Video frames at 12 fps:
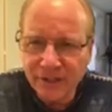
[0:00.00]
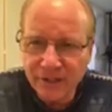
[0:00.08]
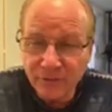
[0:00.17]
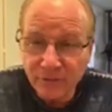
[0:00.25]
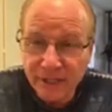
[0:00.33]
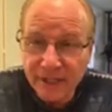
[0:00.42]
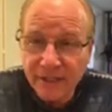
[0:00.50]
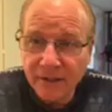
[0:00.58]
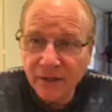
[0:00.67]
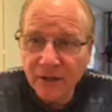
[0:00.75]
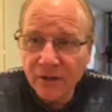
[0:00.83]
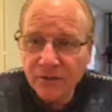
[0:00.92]
Reed
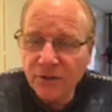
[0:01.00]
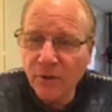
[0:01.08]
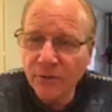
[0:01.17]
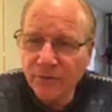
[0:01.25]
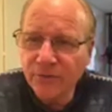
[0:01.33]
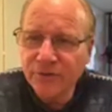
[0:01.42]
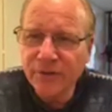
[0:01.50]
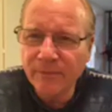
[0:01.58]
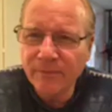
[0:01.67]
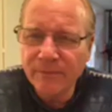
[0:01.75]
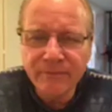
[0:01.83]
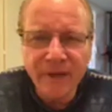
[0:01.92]
was going through
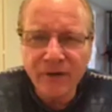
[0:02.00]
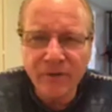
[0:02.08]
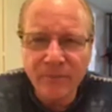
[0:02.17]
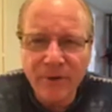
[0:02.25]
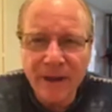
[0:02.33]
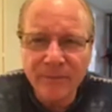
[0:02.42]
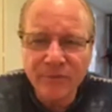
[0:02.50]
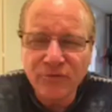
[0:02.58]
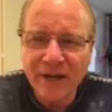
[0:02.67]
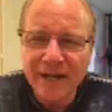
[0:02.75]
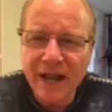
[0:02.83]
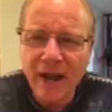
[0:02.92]
some medical problems
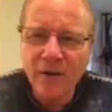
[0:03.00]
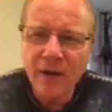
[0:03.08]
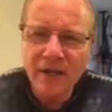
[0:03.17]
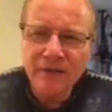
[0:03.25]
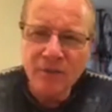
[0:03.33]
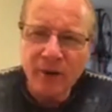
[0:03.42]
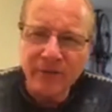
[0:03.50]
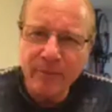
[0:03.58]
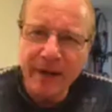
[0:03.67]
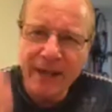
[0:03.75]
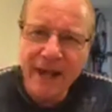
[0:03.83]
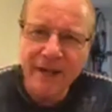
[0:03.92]
right now, so
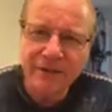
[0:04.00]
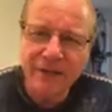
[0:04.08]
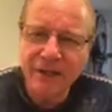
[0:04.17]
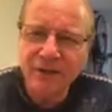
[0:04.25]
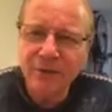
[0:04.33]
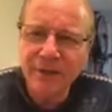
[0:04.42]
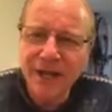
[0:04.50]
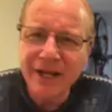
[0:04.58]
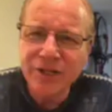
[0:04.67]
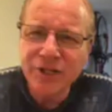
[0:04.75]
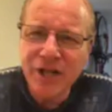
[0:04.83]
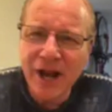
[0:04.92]
everybody out there, do a nice
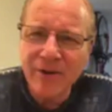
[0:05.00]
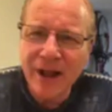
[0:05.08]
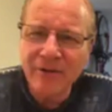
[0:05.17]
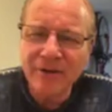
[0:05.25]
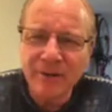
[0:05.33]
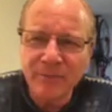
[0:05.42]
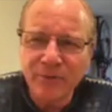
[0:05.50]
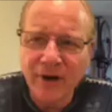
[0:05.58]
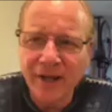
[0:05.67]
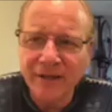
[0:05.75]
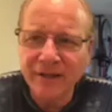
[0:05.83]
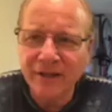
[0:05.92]
shout out and a
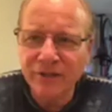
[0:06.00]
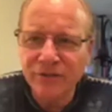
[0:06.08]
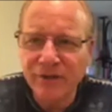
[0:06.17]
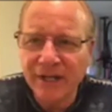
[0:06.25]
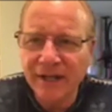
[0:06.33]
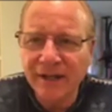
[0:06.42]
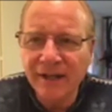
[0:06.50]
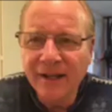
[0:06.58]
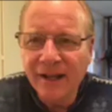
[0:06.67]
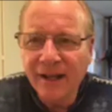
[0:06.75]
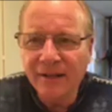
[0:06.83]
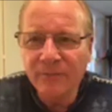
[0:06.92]
prayer to Katrina,
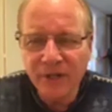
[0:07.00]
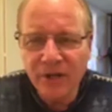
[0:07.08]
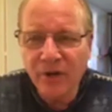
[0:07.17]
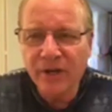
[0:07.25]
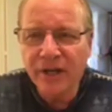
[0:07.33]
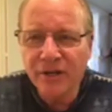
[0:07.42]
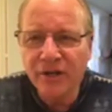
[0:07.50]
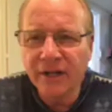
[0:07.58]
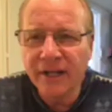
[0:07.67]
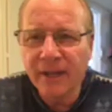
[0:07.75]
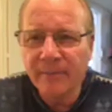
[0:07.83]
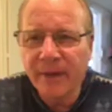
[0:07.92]
and we know that you're going to
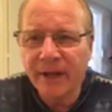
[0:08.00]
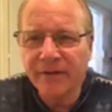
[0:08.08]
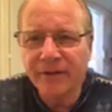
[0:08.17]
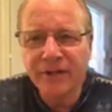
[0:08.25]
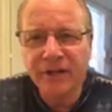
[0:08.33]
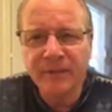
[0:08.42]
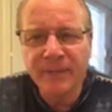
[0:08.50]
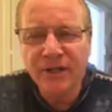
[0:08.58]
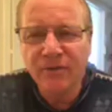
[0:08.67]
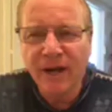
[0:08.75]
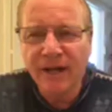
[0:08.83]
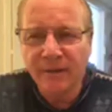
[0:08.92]
get better and you're going to be
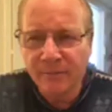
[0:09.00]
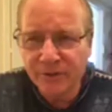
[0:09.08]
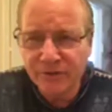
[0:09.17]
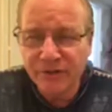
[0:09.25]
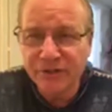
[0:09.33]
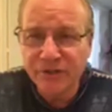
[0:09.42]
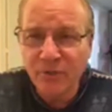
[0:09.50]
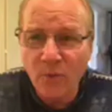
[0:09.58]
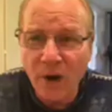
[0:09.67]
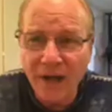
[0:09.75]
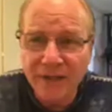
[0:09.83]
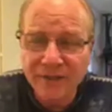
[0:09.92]
great. And Patricia
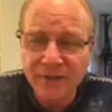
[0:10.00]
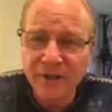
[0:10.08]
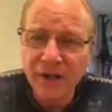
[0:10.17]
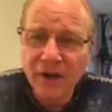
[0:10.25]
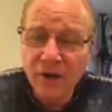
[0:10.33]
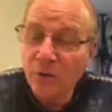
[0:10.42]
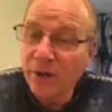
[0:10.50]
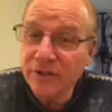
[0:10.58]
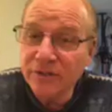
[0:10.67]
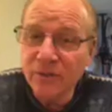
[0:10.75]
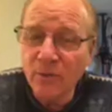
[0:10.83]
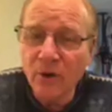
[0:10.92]
Weiser, who I
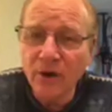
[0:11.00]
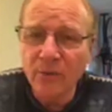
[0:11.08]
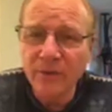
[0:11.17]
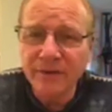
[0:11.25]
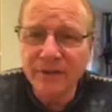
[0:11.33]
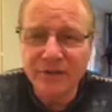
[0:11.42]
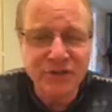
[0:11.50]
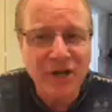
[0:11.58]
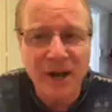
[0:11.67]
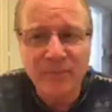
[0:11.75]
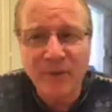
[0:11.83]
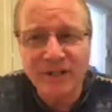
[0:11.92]
used to work with at the
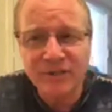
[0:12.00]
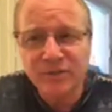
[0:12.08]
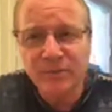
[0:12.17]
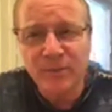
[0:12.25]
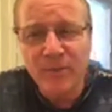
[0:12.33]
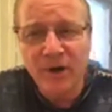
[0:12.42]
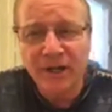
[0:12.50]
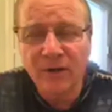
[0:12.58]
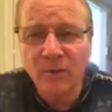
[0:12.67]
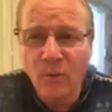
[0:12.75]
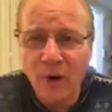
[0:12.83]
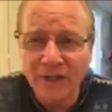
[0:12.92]
ShopRite supermarket
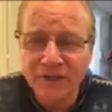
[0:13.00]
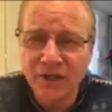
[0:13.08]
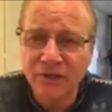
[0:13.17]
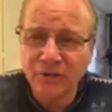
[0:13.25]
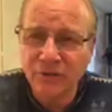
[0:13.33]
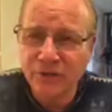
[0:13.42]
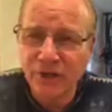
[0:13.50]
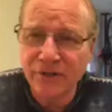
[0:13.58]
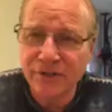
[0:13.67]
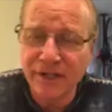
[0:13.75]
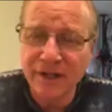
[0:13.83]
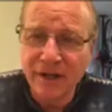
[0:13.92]
in Watchung, New
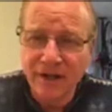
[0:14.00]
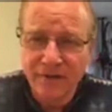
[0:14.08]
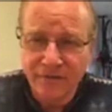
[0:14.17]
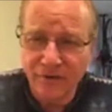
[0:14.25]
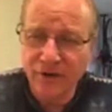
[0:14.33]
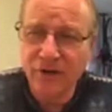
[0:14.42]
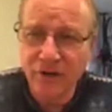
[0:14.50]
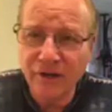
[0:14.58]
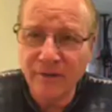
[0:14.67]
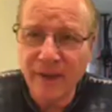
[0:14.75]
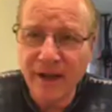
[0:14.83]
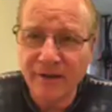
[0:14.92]
Jersey, for a good
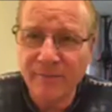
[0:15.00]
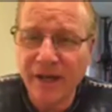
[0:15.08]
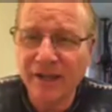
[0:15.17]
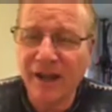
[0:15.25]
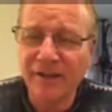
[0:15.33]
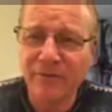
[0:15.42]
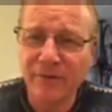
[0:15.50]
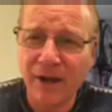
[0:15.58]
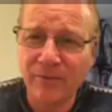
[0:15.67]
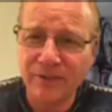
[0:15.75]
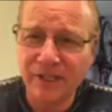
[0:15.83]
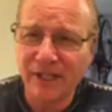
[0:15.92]
amount of my life when I
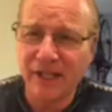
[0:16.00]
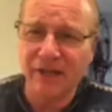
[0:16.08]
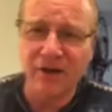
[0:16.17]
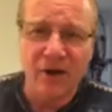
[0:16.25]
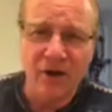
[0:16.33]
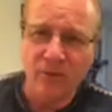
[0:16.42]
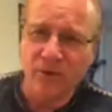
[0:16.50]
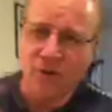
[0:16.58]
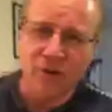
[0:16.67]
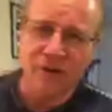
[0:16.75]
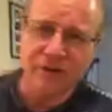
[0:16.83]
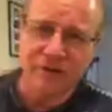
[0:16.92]
was a kid, with
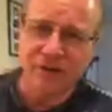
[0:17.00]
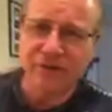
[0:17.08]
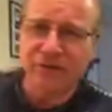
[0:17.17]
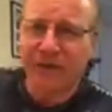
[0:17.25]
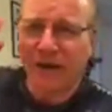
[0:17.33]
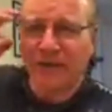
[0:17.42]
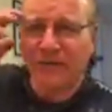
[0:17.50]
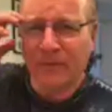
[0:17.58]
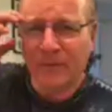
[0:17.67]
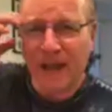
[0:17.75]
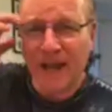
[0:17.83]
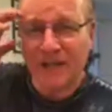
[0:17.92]
all us good friends from
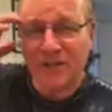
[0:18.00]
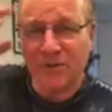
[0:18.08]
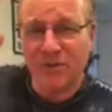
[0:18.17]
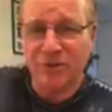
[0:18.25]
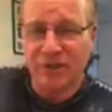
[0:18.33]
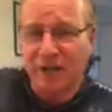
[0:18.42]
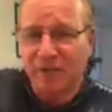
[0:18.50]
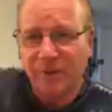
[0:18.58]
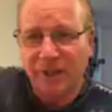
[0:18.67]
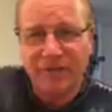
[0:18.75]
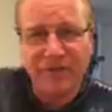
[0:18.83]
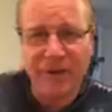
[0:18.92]
the high school, Scotch
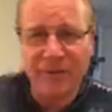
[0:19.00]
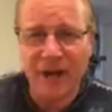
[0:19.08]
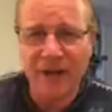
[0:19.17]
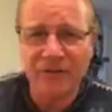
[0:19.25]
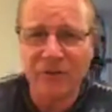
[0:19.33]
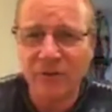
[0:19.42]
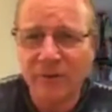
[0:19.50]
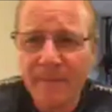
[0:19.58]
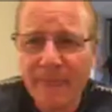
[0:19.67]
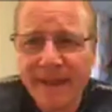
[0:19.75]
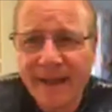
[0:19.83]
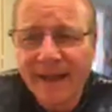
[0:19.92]
Plains Fanwood High School.
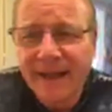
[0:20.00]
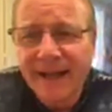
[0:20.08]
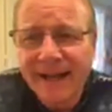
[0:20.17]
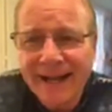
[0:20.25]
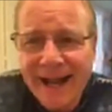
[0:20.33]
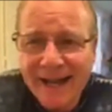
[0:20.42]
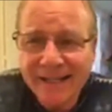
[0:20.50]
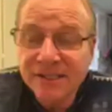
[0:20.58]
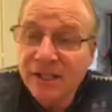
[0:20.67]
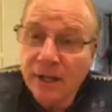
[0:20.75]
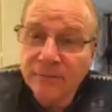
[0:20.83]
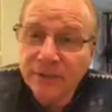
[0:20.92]
Guys,
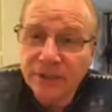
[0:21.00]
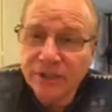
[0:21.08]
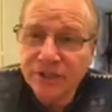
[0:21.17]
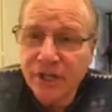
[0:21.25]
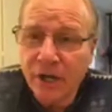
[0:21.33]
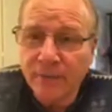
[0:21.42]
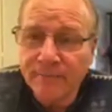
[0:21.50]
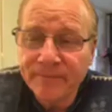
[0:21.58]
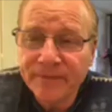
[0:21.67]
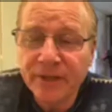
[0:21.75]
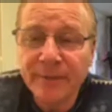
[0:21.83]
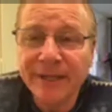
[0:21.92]
come to the show.
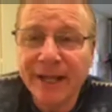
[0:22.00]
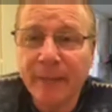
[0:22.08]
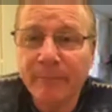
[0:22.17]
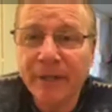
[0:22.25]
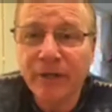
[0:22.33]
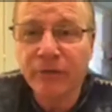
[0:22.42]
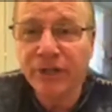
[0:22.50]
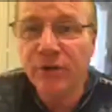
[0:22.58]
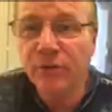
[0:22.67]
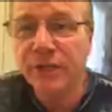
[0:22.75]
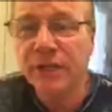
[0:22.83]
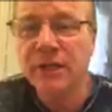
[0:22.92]
It's going to be like a big
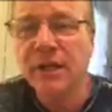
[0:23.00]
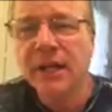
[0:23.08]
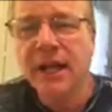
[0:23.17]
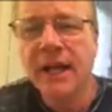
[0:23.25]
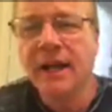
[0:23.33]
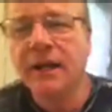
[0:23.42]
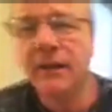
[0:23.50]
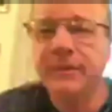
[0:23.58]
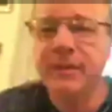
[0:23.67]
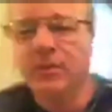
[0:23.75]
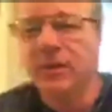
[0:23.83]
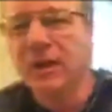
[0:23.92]
reunion, and I'm going to be
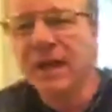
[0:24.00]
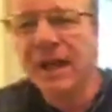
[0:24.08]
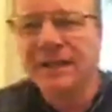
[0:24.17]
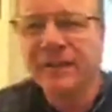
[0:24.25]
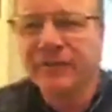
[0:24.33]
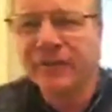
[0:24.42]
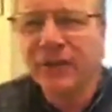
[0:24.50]
doing a lot of different